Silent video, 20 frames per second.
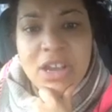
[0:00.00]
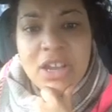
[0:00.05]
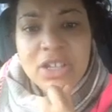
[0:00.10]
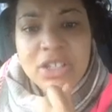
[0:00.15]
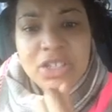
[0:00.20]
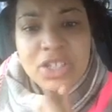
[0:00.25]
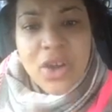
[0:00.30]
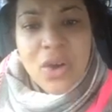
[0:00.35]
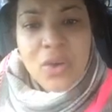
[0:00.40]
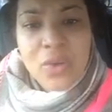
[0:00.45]

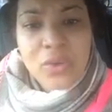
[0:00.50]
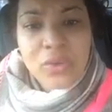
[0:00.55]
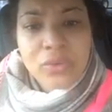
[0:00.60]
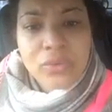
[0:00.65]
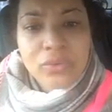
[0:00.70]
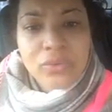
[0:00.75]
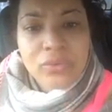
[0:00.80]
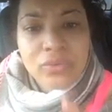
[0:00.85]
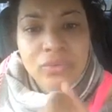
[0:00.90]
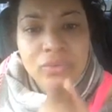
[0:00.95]
So,
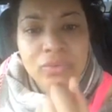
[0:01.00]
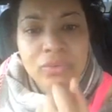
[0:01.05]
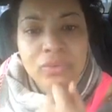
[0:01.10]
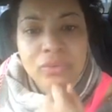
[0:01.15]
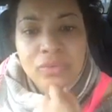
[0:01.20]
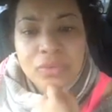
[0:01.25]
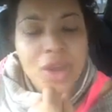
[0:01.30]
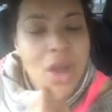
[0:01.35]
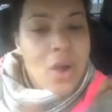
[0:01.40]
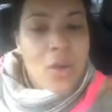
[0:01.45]

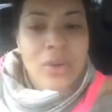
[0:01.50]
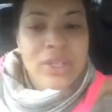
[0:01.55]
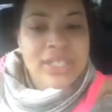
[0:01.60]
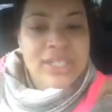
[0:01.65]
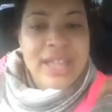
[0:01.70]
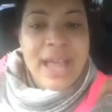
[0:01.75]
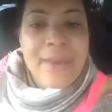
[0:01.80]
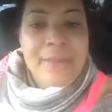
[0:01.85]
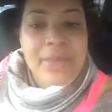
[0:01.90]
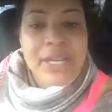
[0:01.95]
no,
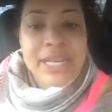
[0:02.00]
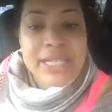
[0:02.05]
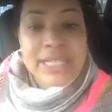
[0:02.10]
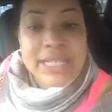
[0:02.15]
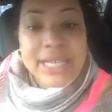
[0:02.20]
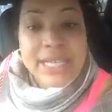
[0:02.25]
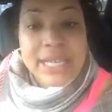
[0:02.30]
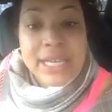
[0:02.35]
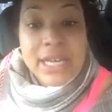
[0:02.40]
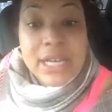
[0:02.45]
it's not because
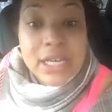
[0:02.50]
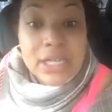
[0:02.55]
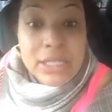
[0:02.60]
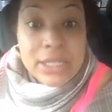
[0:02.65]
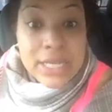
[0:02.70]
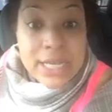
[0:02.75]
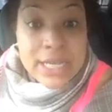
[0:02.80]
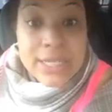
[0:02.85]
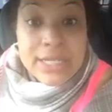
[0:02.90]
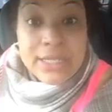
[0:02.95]
he
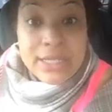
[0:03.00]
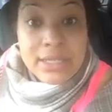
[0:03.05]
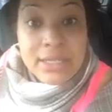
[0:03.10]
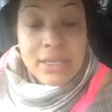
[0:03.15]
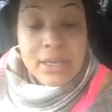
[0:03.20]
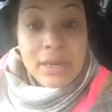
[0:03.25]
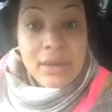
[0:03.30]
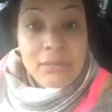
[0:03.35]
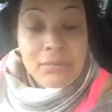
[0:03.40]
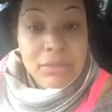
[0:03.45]
dissed
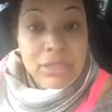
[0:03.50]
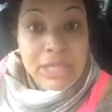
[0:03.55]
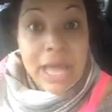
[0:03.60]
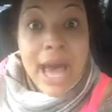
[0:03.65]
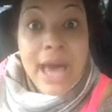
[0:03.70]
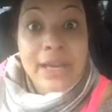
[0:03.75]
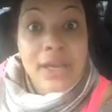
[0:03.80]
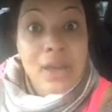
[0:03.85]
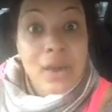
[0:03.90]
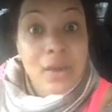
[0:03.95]

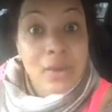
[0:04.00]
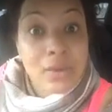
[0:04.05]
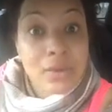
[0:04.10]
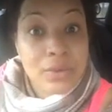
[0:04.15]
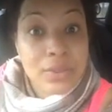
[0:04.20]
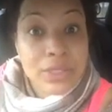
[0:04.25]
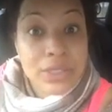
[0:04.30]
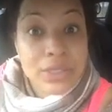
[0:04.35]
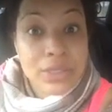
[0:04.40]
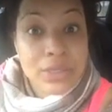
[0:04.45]

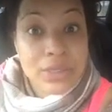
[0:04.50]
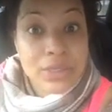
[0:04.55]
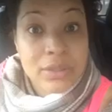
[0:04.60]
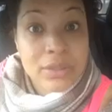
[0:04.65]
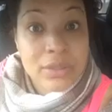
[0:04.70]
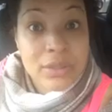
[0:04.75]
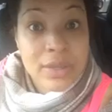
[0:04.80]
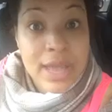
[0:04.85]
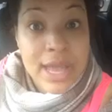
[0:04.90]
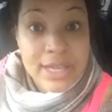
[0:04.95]
mulattoes,
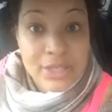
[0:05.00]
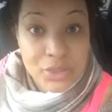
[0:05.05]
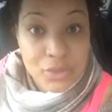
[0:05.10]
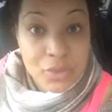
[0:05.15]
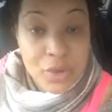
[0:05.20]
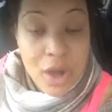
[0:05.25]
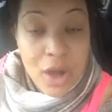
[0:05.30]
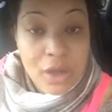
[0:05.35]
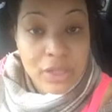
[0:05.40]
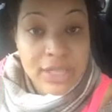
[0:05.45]
as you
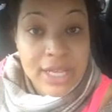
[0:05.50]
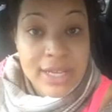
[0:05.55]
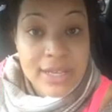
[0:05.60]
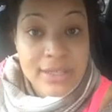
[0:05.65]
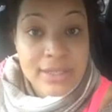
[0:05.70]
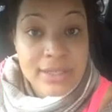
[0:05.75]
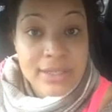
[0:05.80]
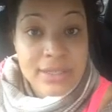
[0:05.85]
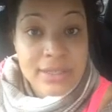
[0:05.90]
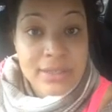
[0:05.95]
call
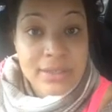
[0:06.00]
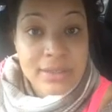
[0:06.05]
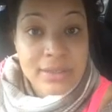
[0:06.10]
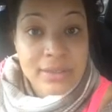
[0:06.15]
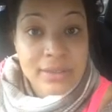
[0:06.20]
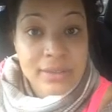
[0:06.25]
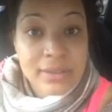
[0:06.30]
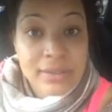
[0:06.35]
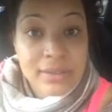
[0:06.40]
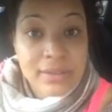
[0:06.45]
us.
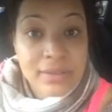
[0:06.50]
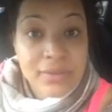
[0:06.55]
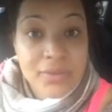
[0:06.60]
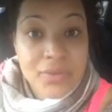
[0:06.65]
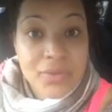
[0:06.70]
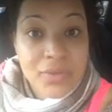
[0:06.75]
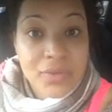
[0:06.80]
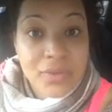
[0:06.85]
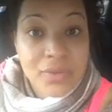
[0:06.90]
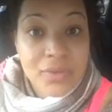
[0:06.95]

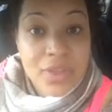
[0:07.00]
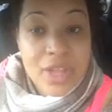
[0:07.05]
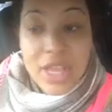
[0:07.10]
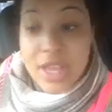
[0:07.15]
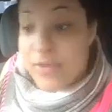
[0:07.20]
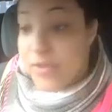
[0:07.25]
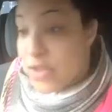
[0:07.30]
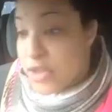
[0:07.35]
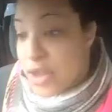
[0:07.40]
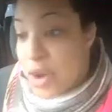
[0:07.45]

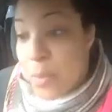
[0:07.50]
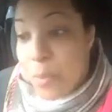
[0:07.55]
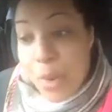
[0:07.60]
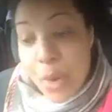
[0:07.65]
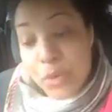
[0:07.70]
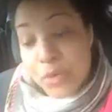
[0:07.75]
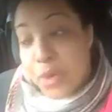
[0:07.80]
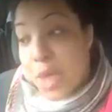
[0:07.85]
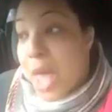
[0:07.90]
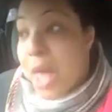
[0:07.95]
Even though
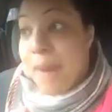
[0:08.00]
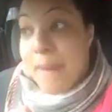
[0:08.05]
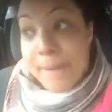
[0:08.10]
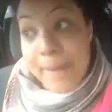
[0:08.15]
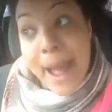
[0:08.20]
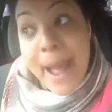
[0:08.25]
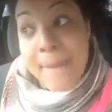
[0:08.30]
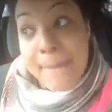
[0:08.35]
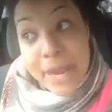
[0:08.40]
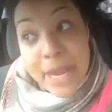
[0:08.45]
both
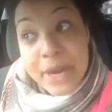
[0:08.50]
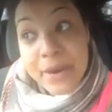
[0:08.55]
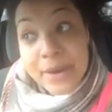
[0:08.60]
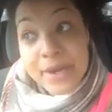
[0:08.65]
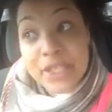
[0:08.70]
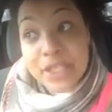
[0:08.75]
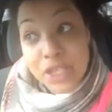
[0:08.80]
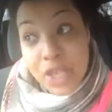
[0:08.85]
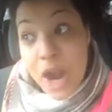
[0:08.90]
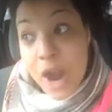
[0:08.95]
my
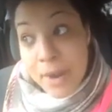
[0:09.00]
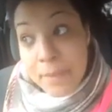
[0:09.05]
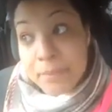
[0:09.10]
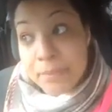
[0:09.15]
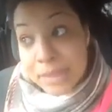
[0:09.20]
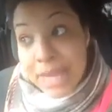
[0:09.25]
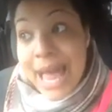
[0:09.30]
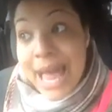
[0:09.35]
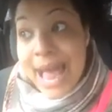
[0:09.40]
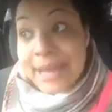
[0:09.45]
parents are
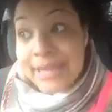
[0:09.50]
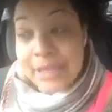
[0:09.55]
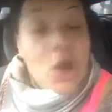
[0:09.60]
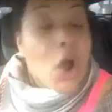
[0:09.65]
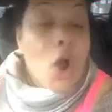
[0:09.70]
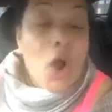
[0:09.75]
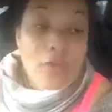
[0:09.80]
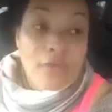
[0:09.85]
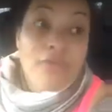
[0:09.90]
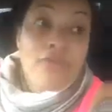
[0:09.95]
black and
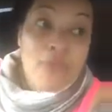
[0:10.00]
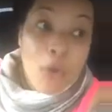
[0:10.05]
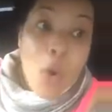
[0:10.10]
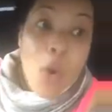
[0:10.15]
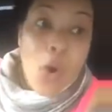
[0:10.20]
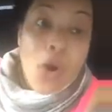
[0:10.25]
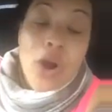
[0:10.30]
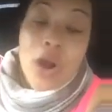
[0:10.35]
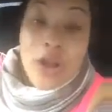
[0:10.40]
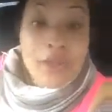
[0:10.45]
all
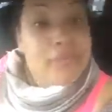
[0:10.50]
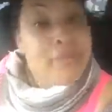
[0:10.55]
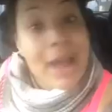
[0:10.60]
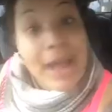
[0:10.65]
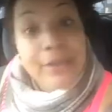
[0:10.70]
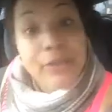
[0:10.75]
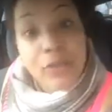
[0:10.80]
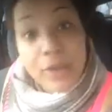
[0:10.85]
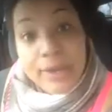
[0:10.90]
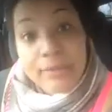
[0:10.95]
four of
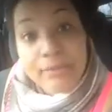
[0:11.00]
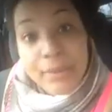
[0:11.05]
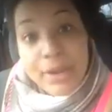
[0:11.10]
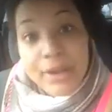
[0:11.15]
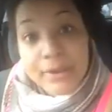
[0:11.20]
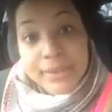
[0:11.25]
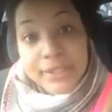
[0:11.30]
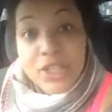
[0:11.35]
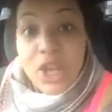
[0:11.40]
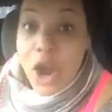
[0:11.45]
my
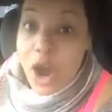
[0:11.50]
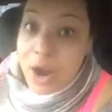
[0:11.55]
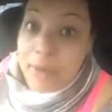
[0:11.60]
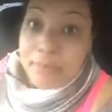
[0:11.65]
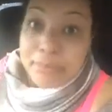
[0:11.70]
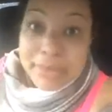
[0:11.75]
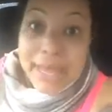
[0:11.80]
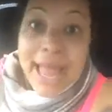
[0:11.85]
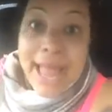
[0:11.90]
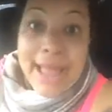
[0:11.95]
grandparents are
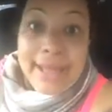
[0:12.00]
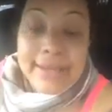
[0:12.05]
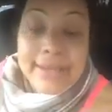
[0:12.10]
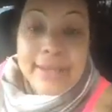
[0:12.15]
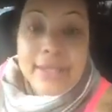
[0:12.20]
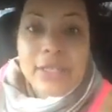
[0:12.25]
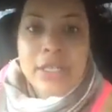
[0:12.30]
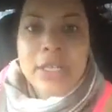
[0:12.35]
black.